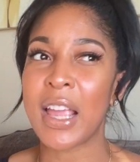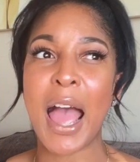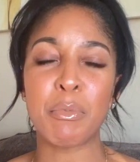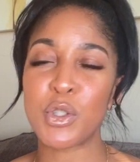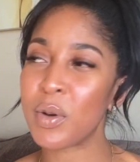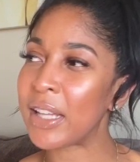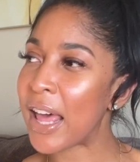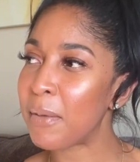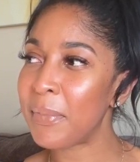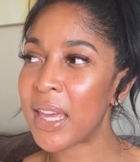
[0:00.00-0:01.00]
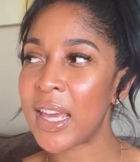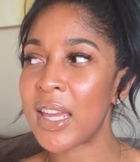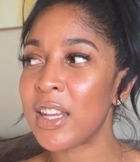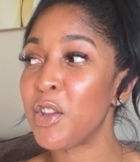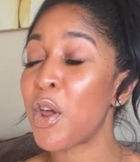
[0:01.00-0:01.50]
I'm sure a lot of
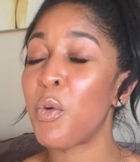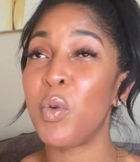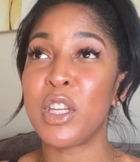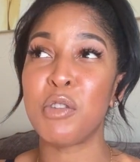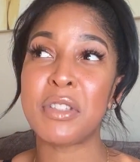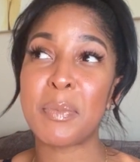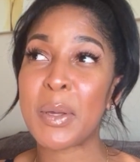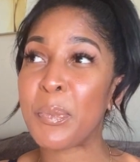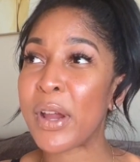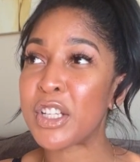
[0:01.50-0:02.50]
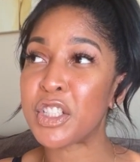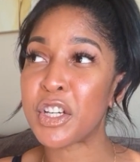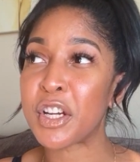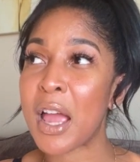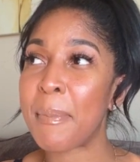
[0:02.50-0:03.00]
men, you know, would used to be
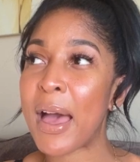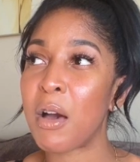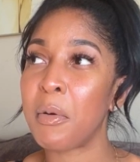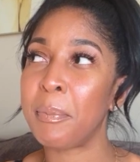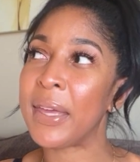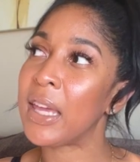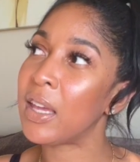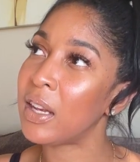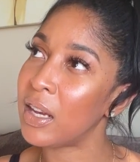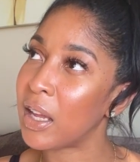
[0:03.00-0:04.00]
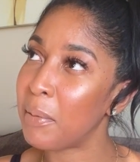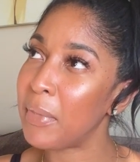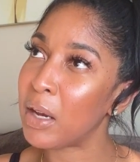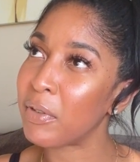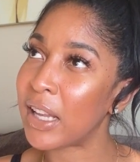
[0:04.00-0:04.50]
pressure about being in a
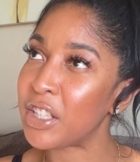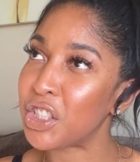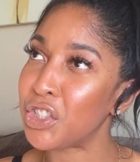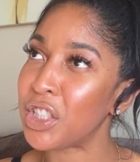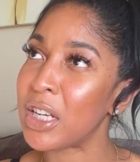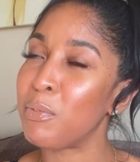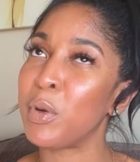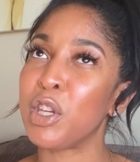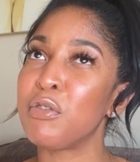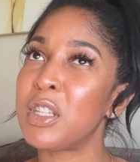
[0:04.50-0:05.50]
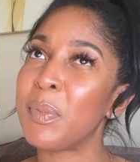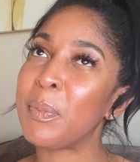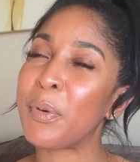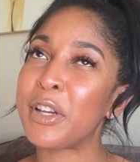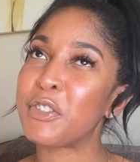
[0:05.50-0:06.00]
committed relationship, would used to be
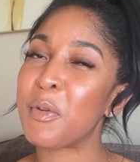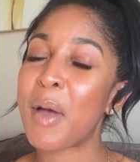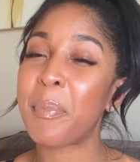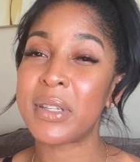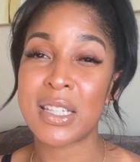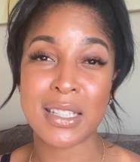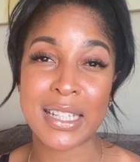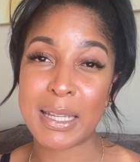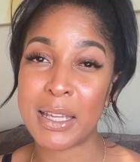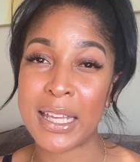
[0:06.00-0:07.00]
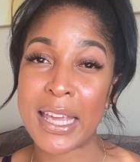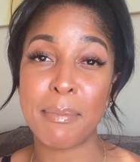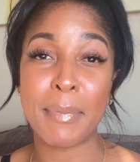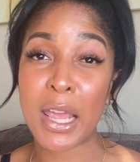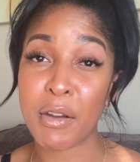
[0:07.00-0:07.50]
pressure about potentially
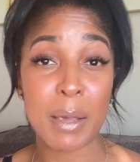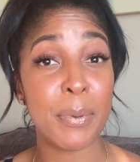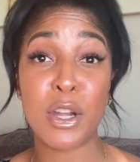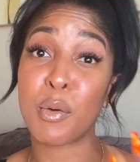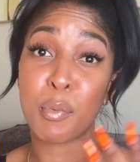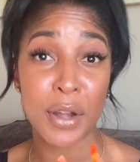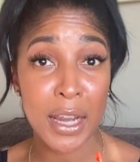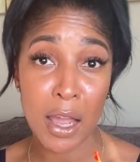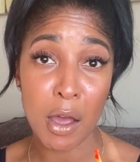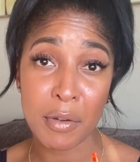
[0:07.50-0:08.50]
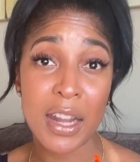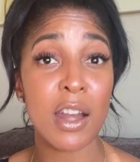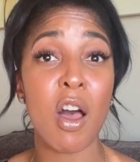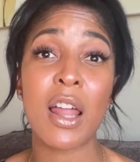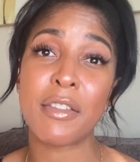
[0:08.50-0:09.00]
getting married, putting a ring on it and
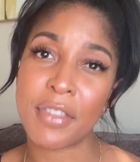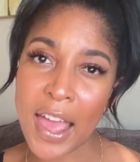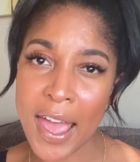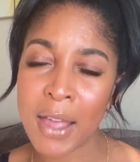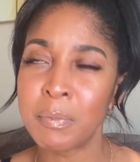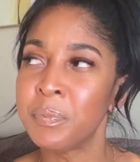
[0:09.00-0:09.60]
all of that.